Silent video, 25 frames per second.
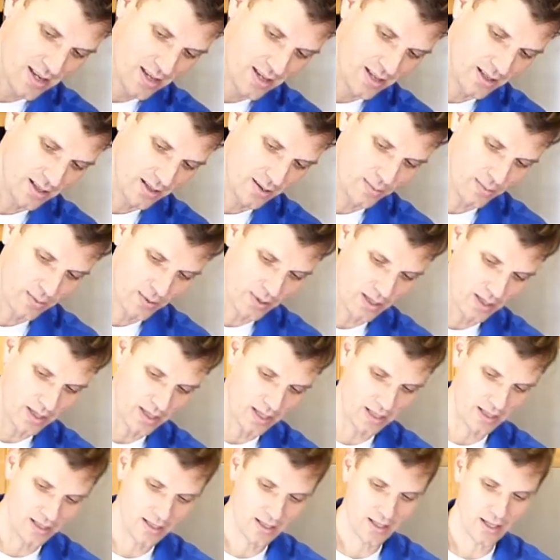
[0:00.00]
it's pretty
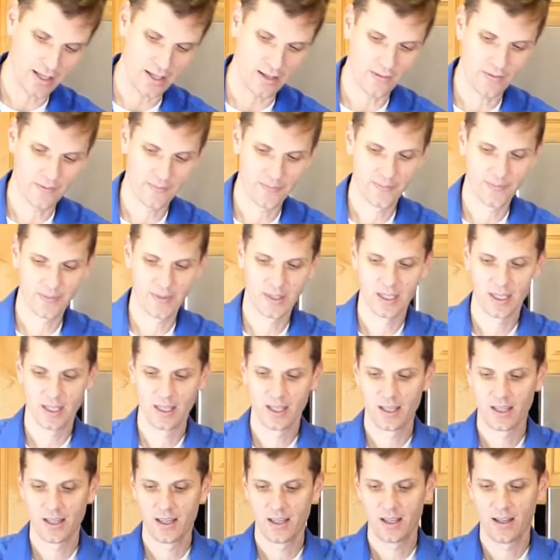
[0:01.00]
thick stuff.
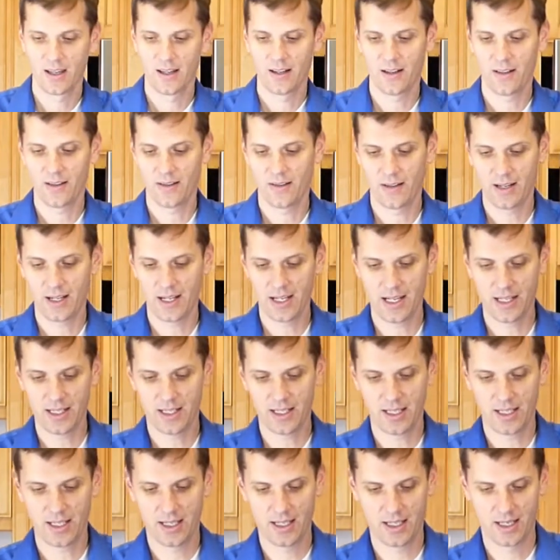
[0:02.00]

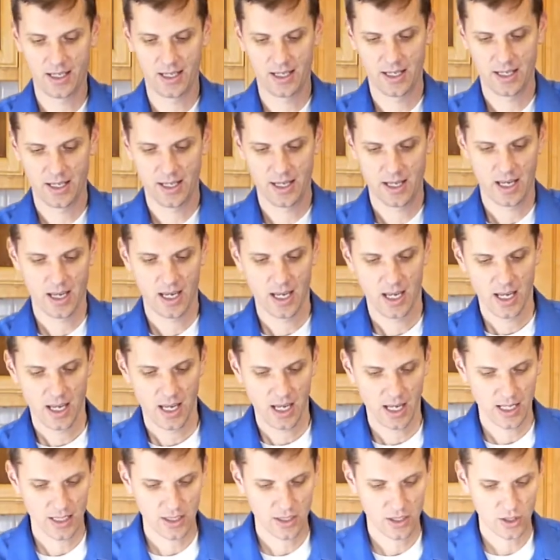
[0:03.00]
Alright.
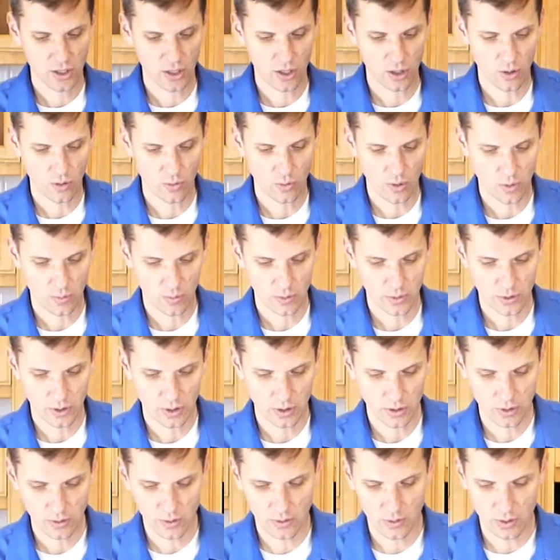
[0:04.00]
And so what we'll
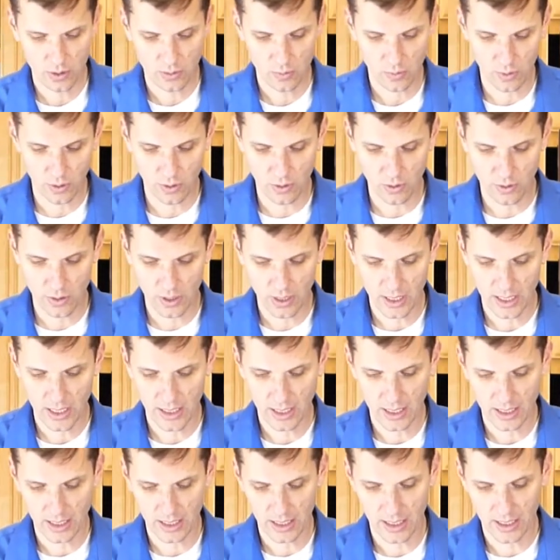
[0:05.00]
do is we'll go
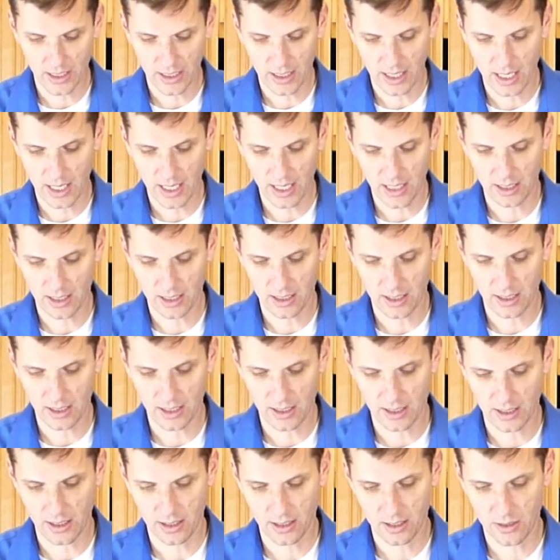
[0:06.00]
ahead and let that
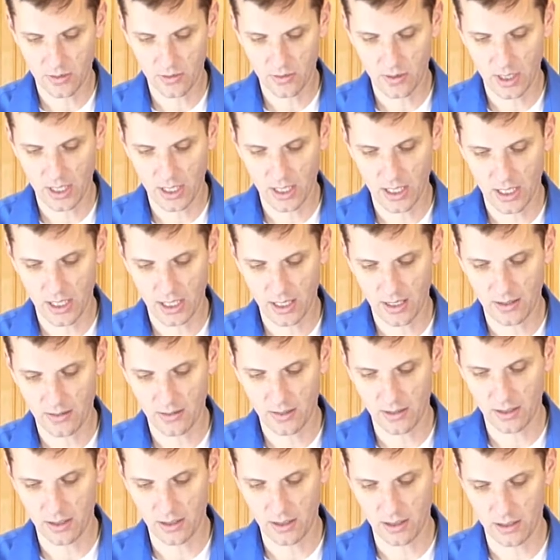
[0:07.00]
strain out
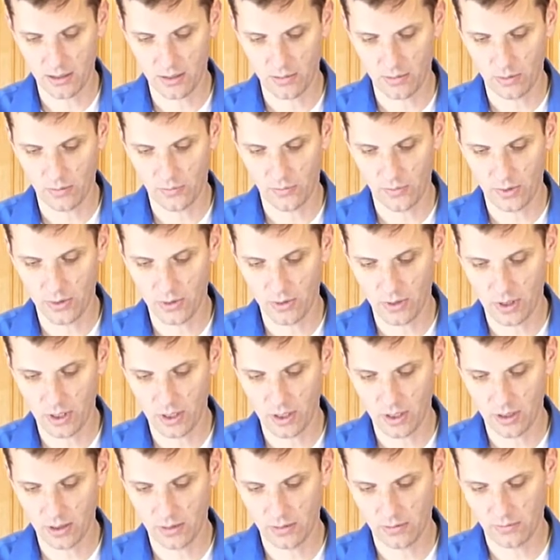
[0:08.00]
in the
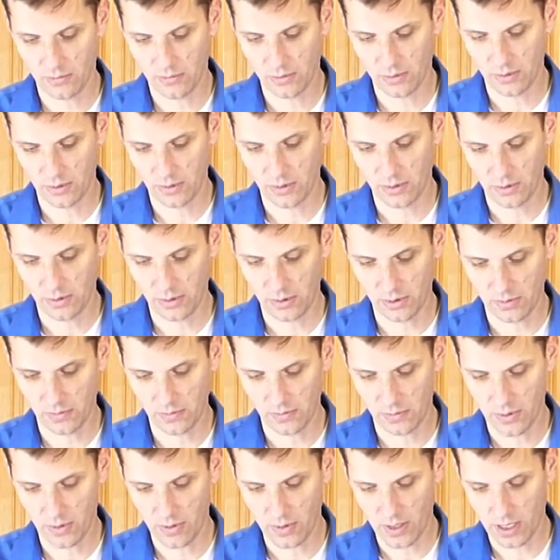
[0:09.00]
refrigerator for a few